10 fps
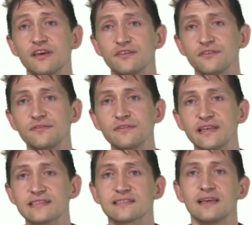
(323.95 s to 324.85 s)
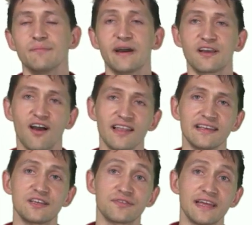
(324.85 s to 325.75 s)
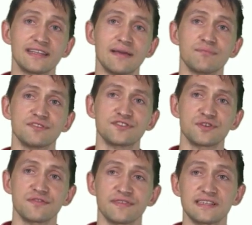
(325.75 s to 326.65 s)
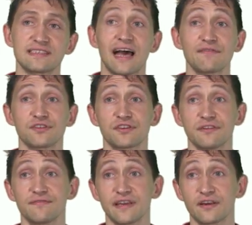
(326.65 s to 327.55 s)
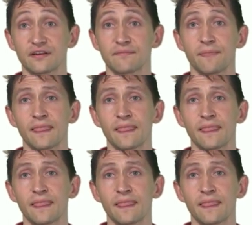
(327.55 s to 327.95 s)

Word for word: You do this by calling create input surface after configure.